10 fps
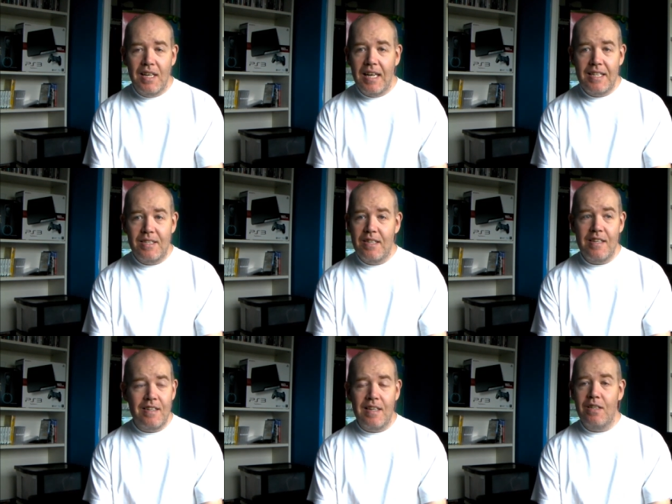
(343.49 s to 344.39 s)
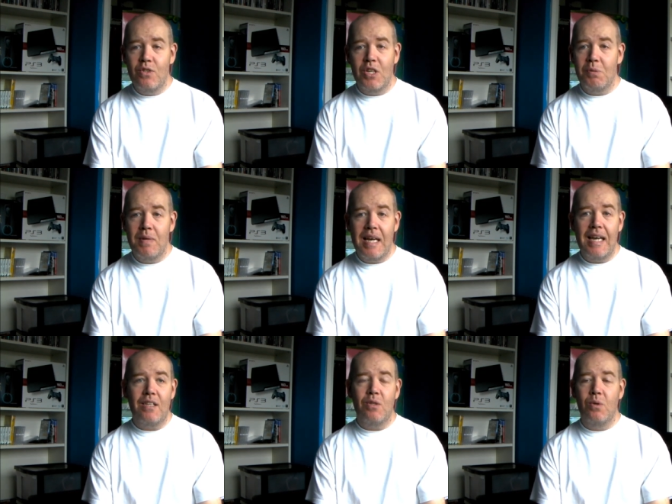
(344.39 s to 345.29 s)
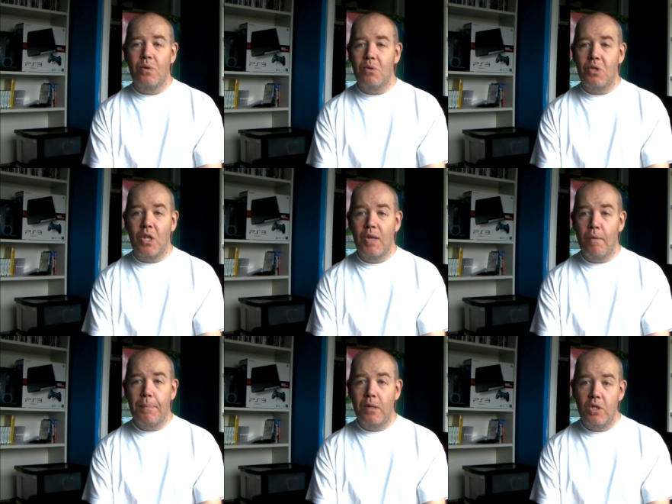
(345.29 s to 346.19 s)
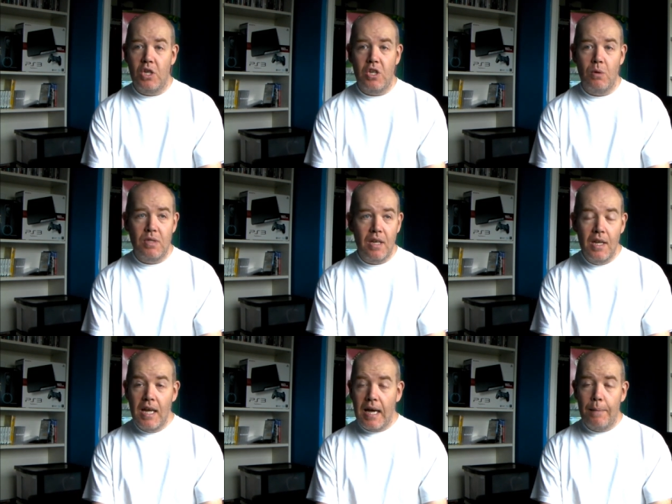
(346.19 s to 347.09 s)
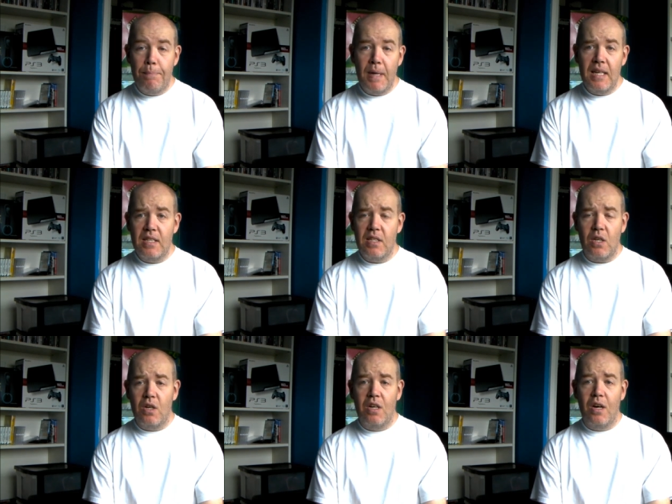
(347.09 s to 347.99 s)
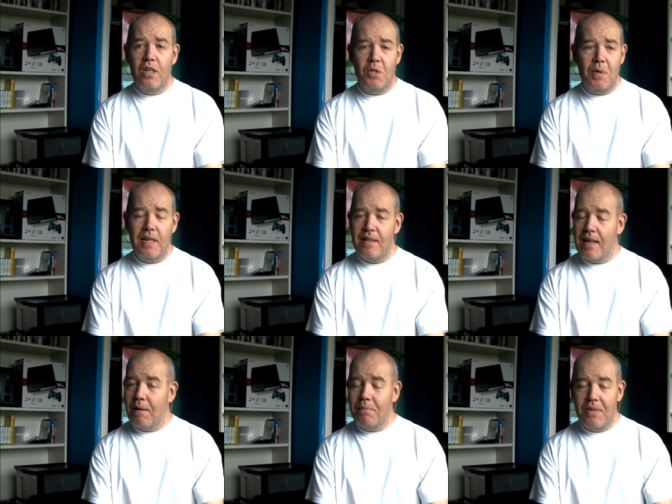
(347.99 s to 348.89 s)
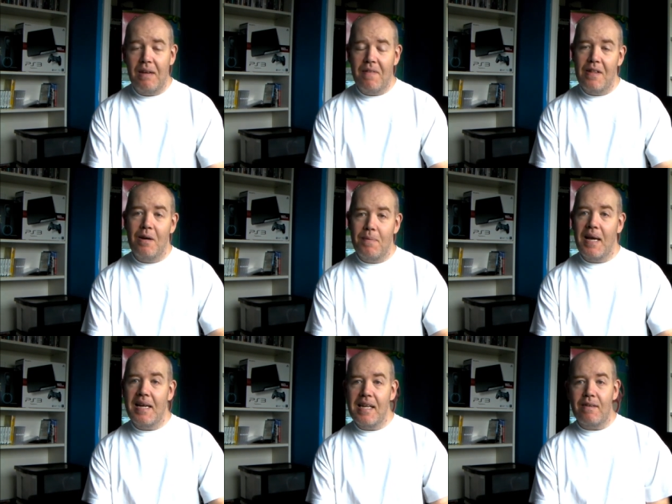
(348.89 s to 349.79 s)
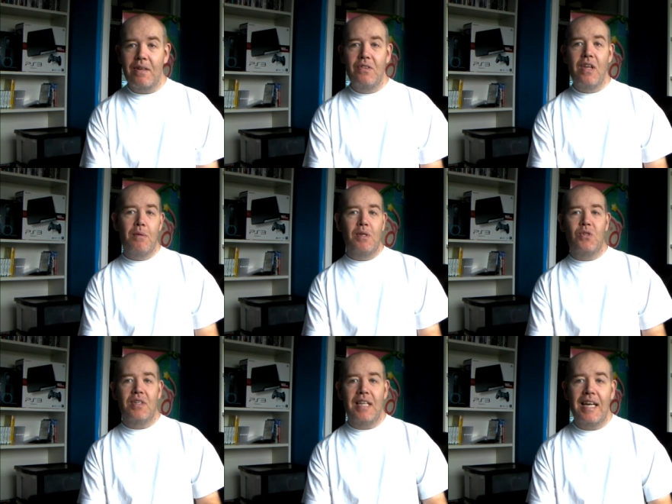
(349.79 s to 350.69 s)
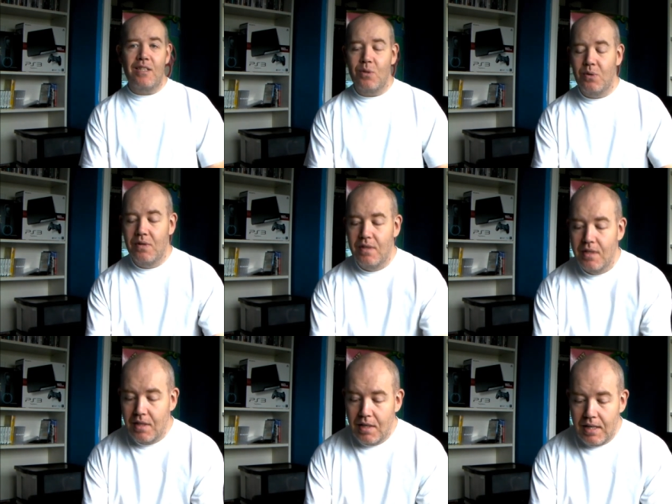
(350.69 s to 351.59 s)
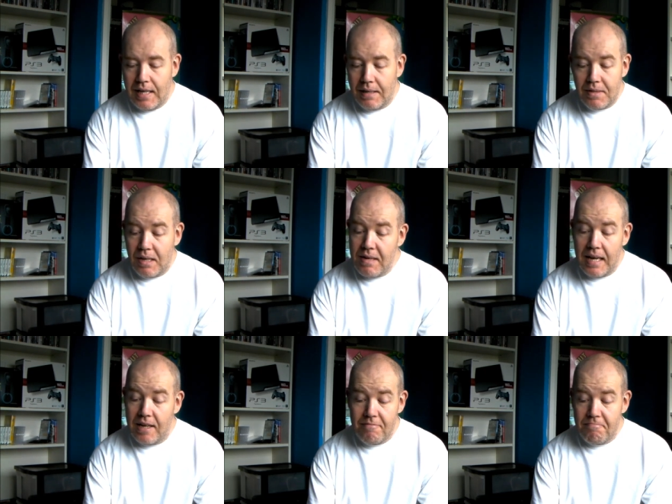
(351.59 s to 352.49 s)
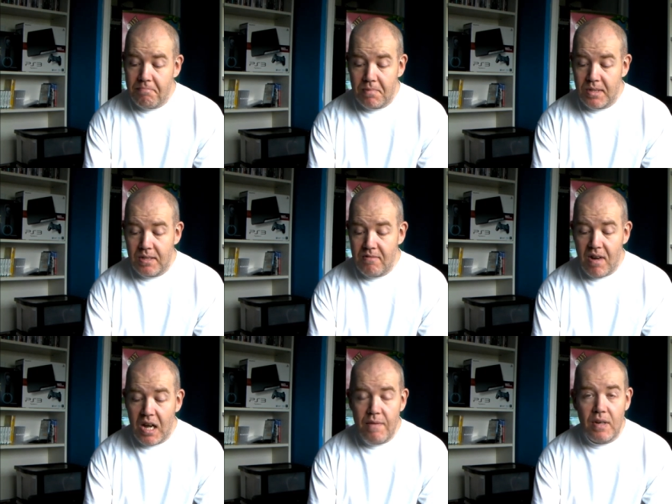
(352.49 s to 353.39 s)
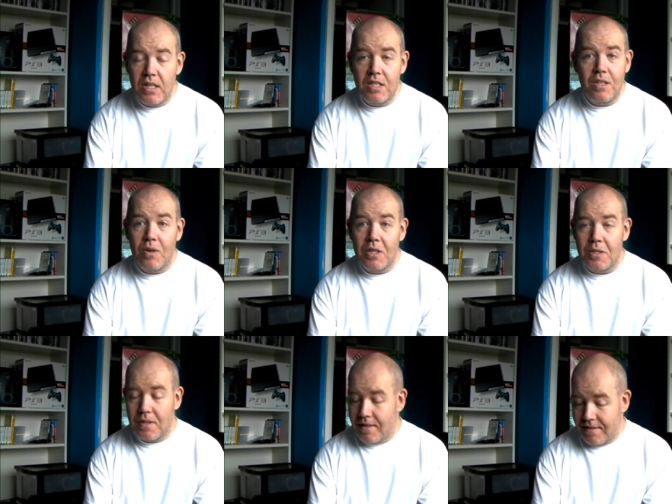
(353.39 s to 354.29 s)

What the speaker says: It didn't interest me at all. It was just another Bungie shooter, and being as it's online as well, I'm definitely not playing it. I've got no interest at all. So yeah, not even the slightest.